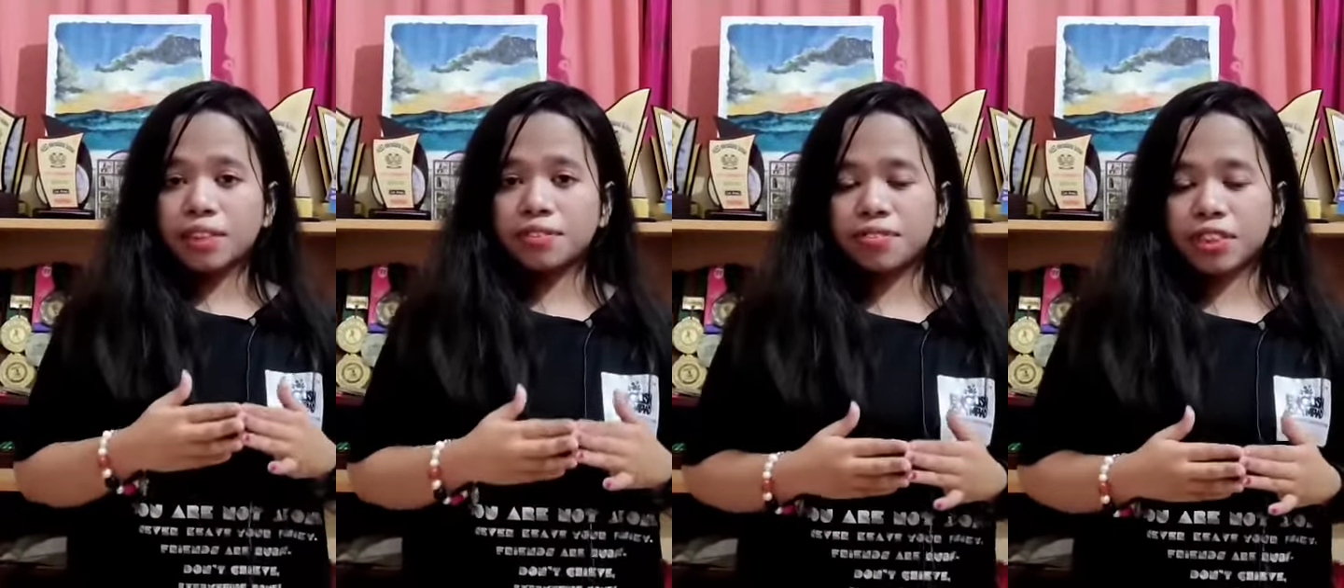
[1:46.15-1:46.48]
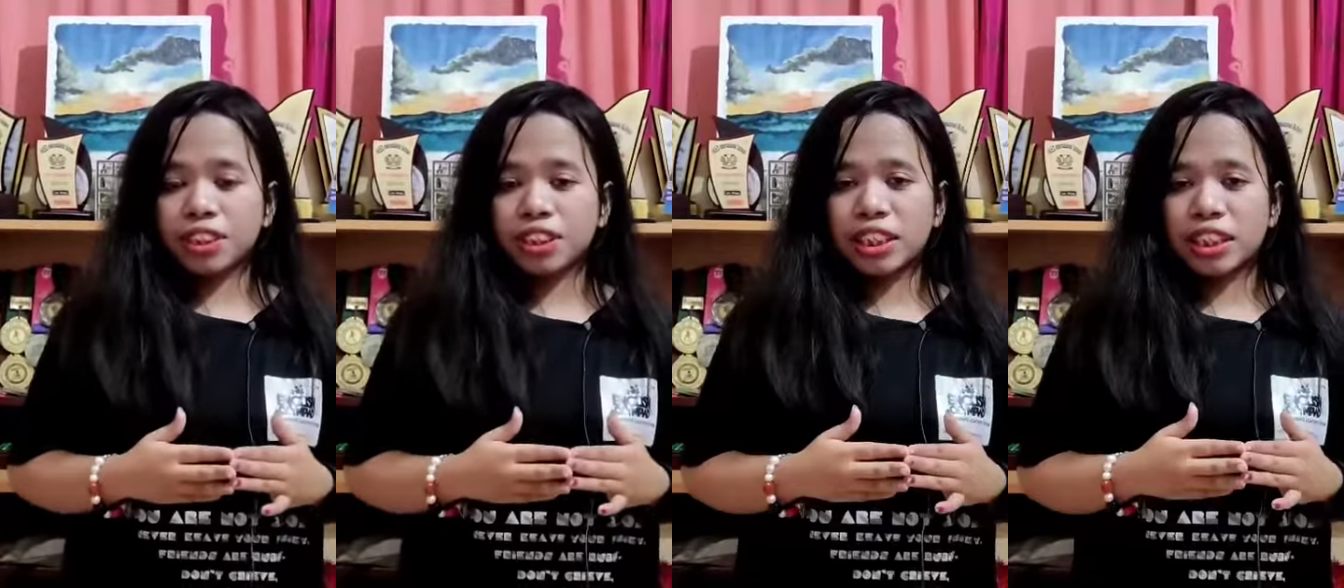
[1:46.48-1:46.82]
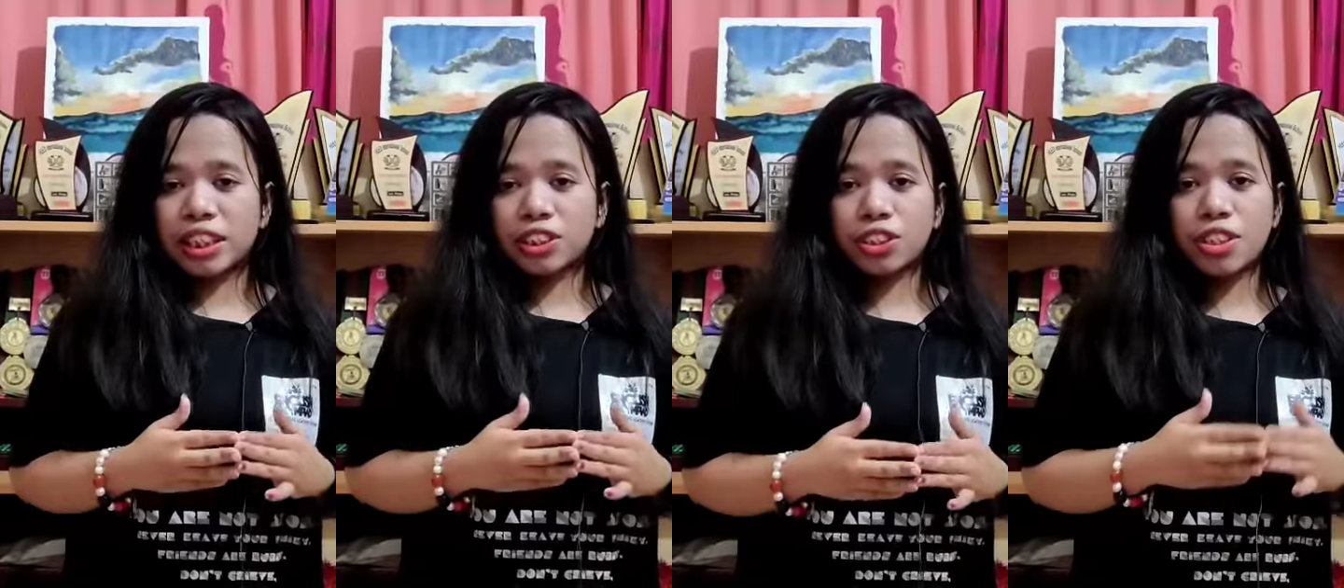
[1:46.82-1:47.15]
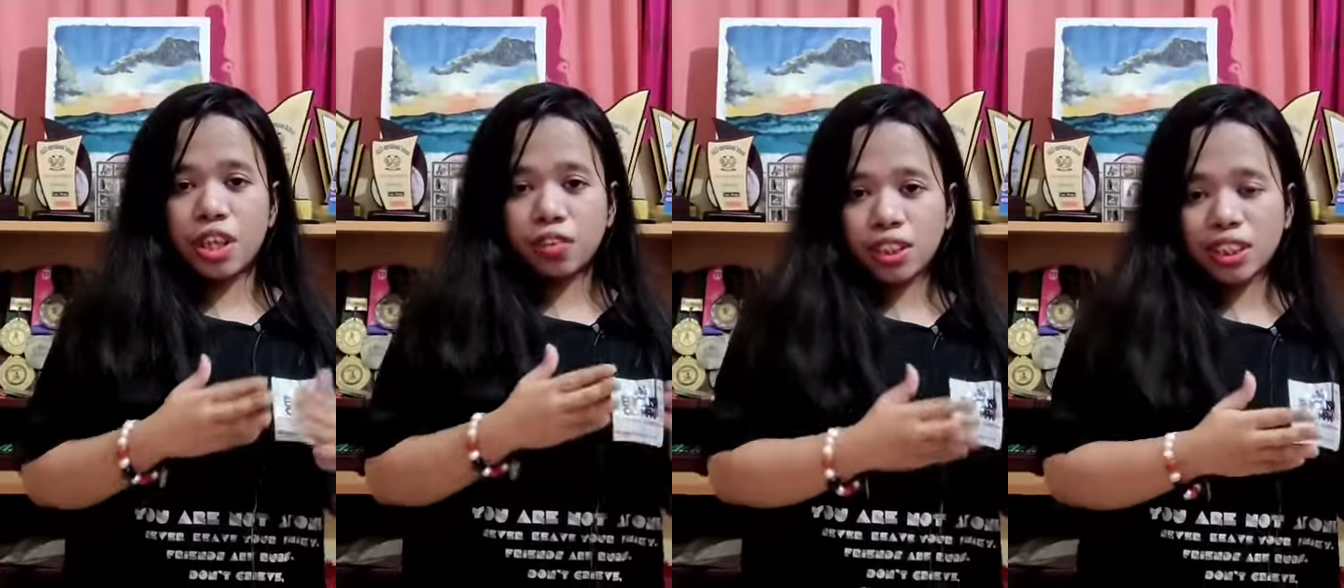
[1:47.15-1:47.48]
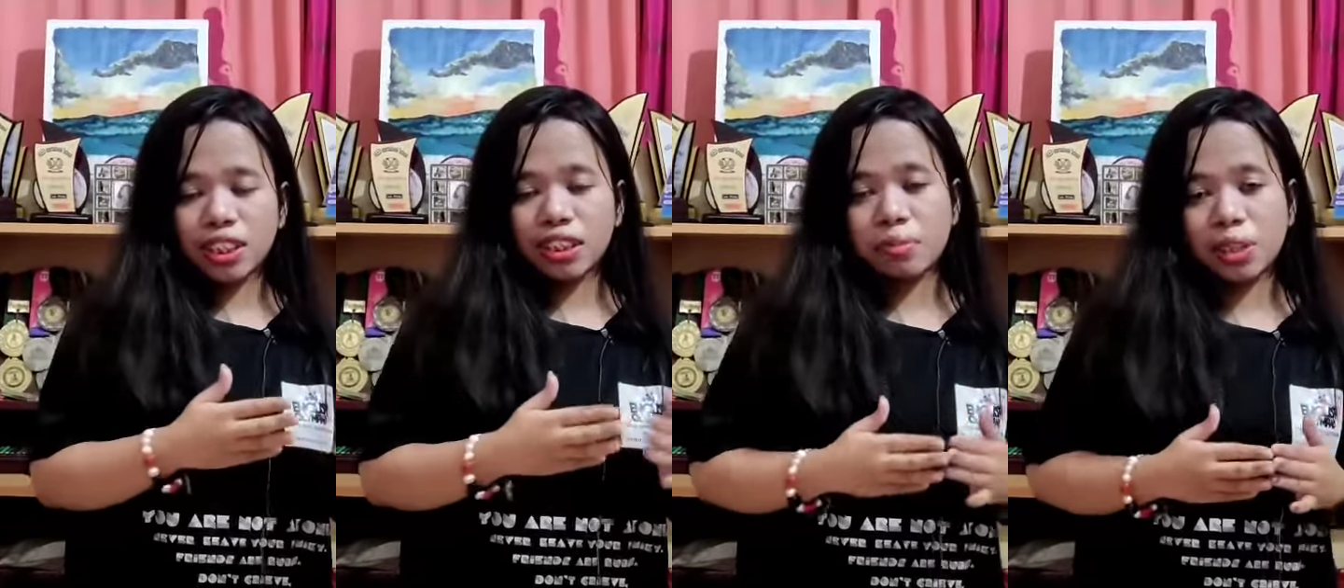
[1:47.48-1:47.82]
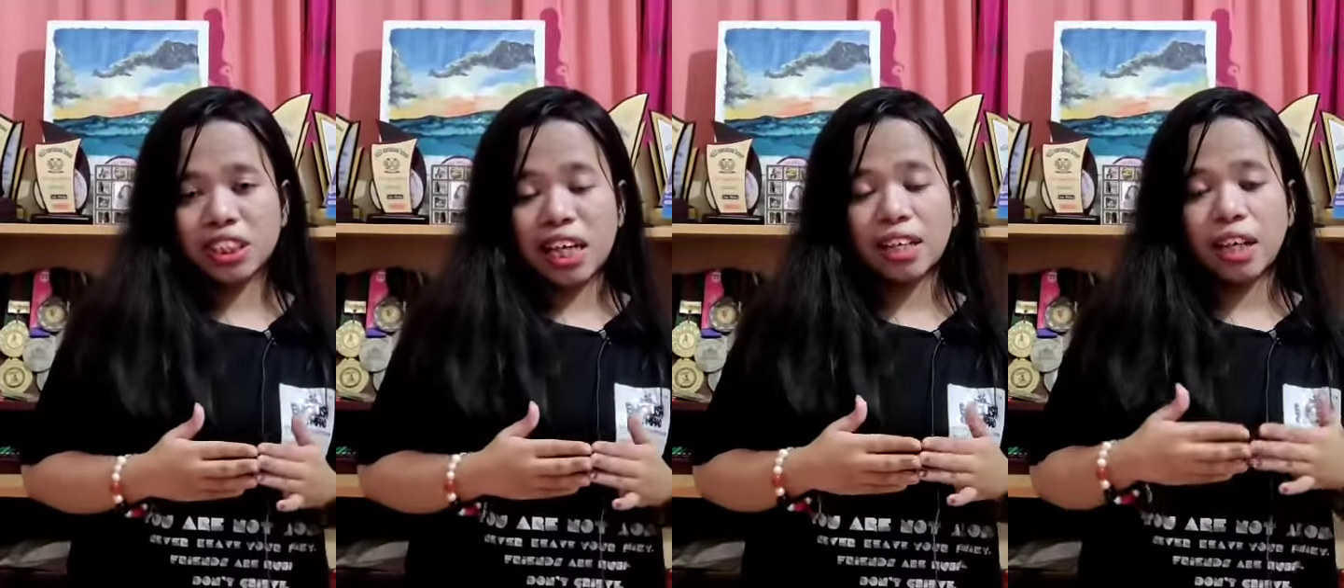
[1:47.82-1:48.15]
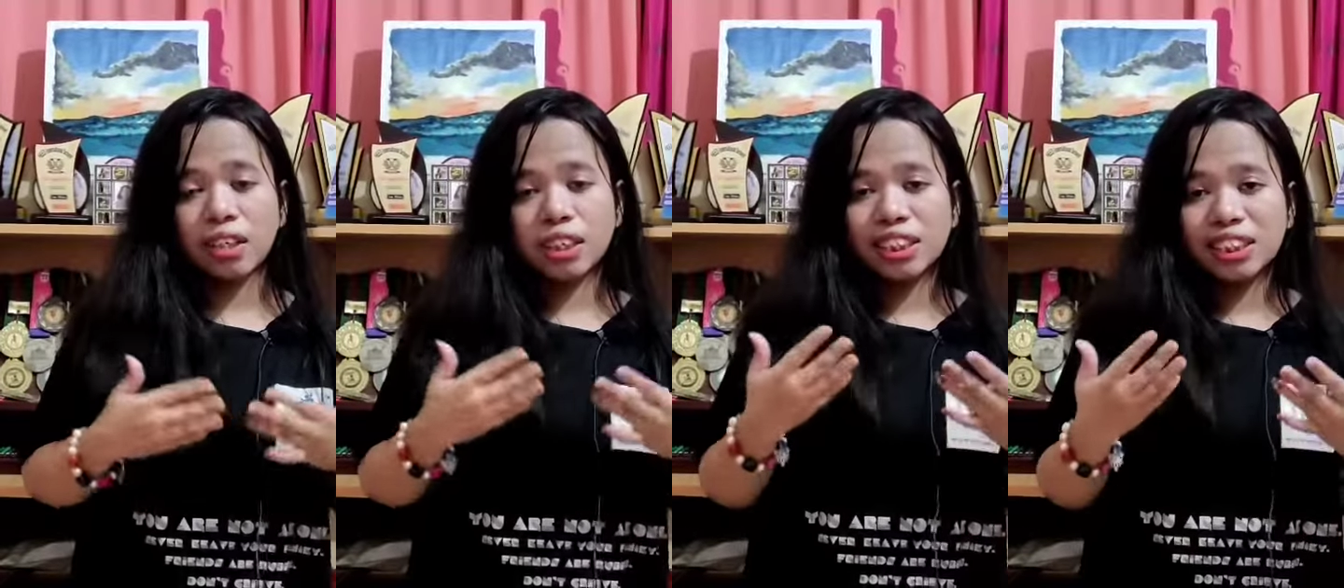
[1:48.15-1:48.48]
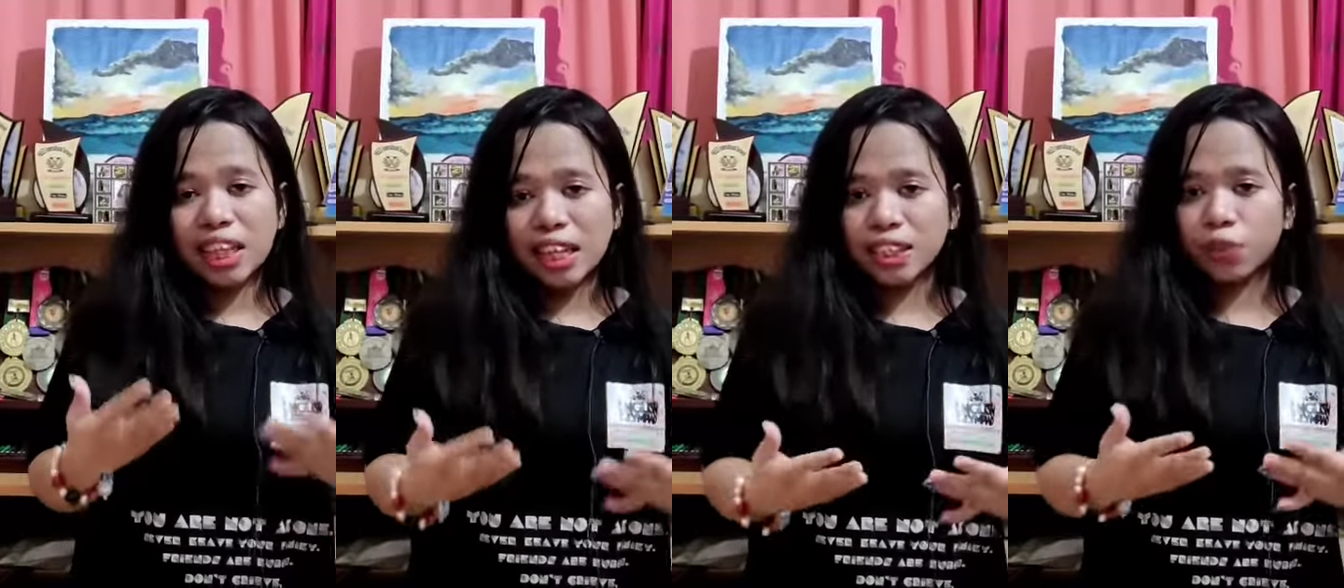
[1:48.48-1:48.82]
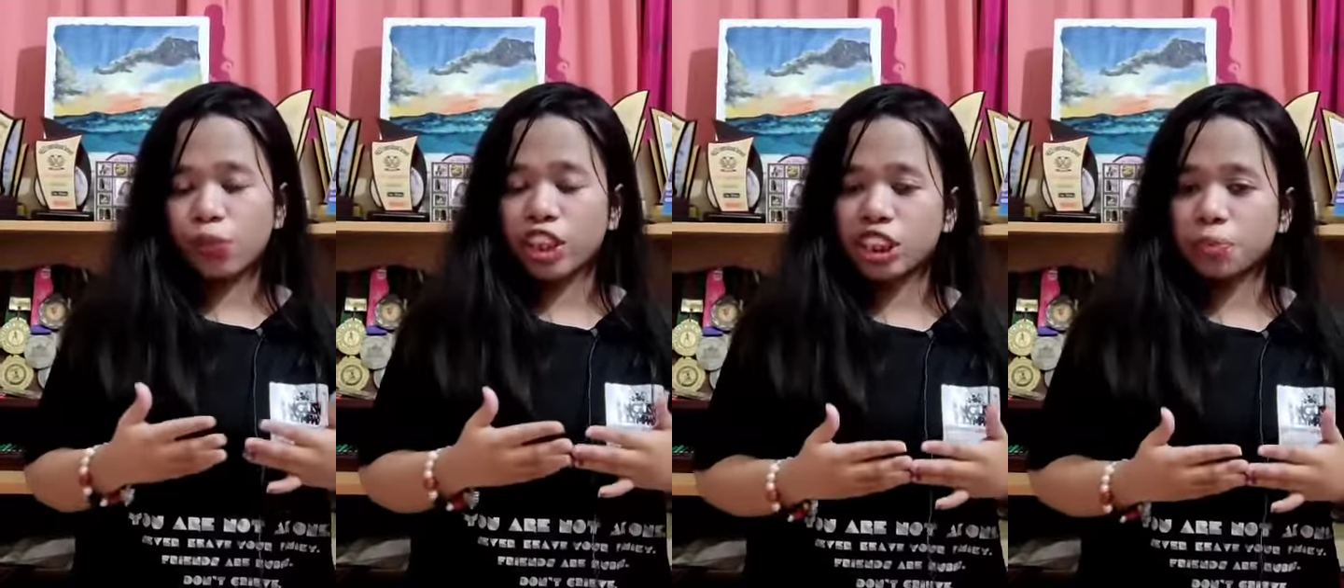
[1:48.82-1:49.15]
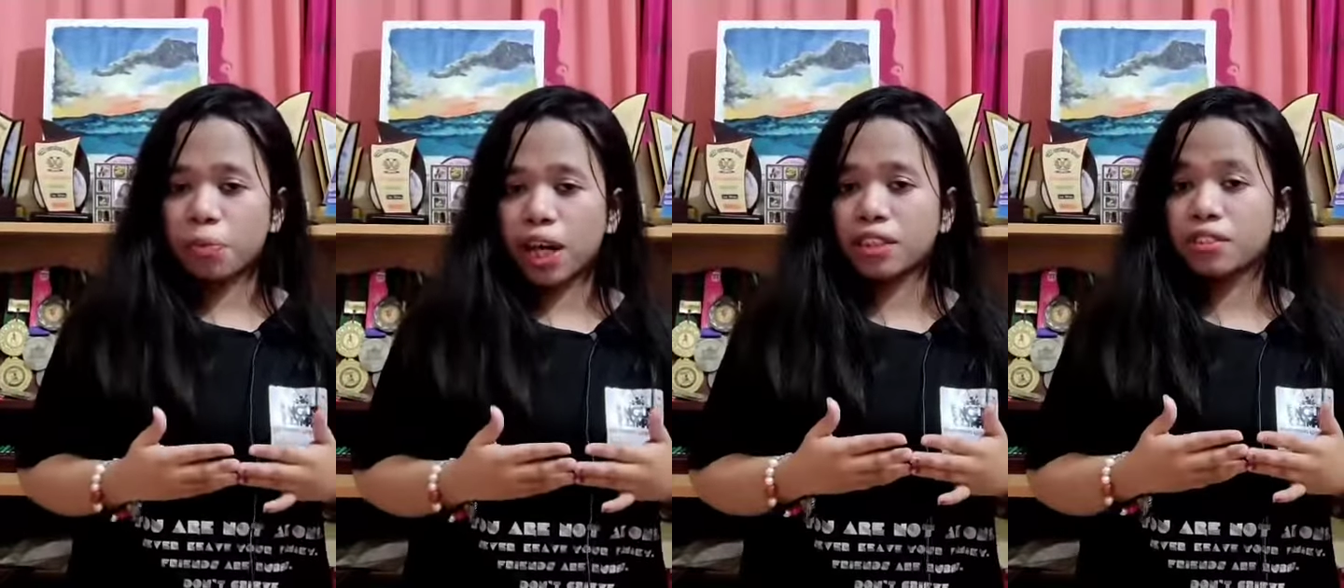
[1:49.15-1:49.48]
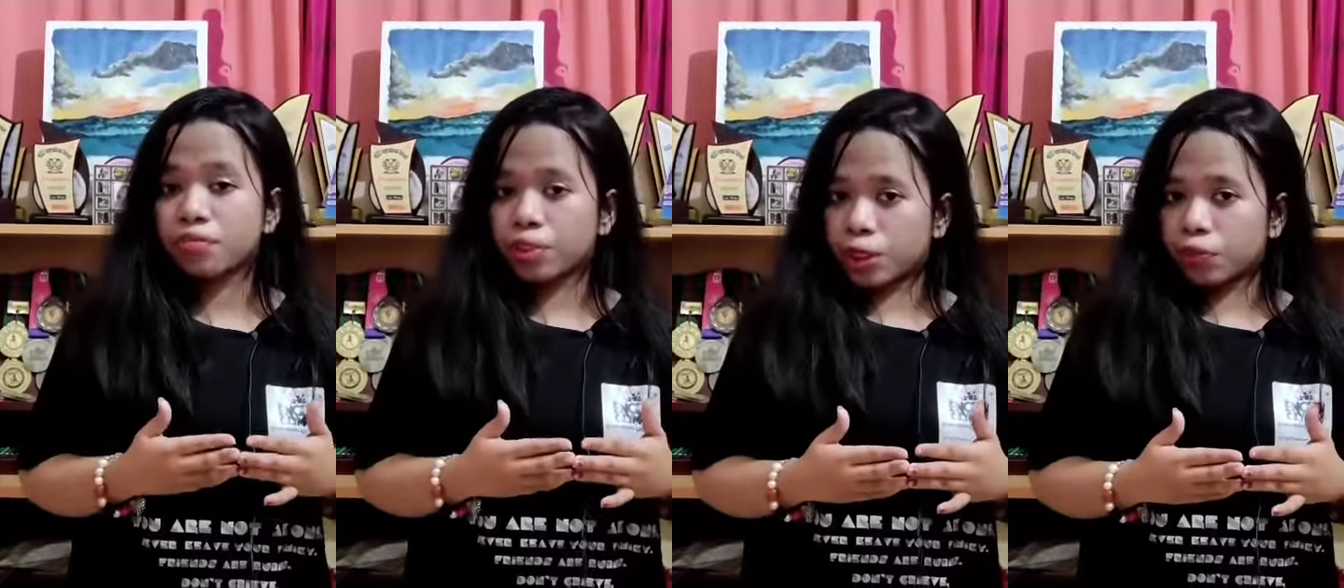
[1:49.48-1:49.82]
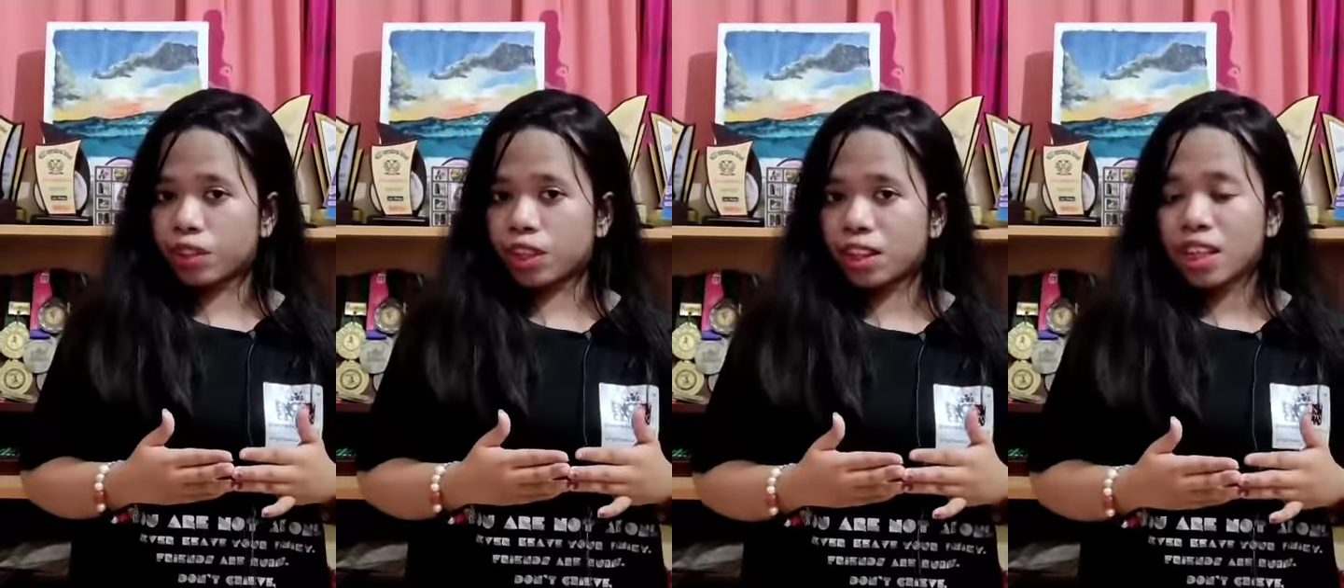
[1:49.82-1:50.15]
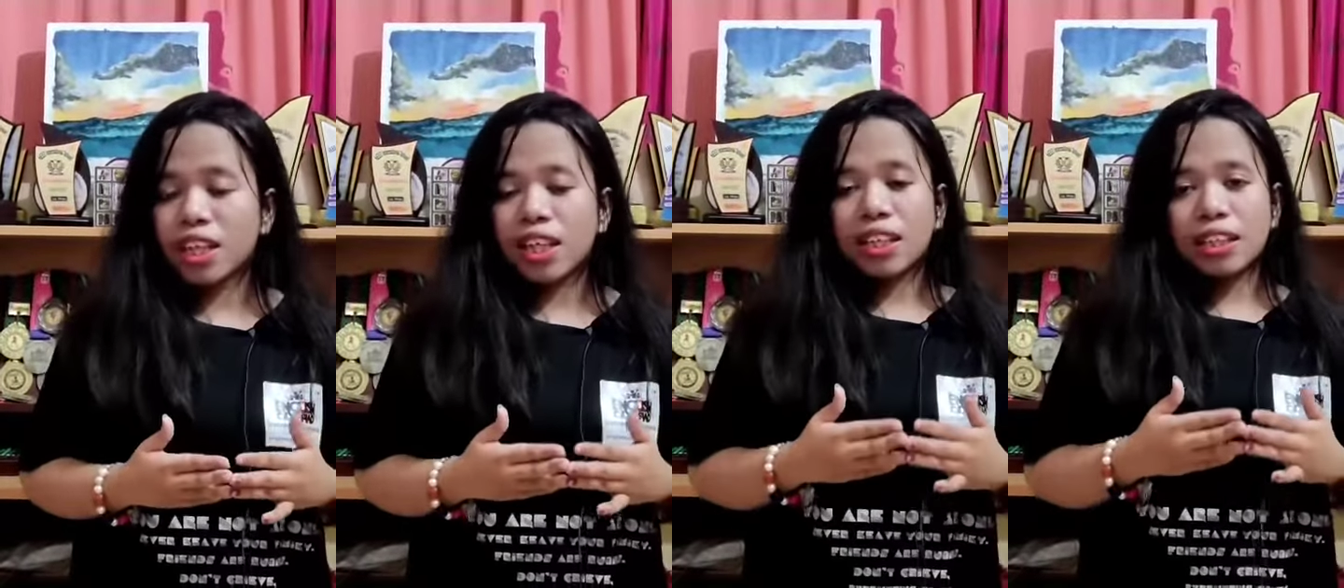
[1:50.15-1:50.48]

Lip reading: At first, they need to know the syllabus and understand the question pattern very well.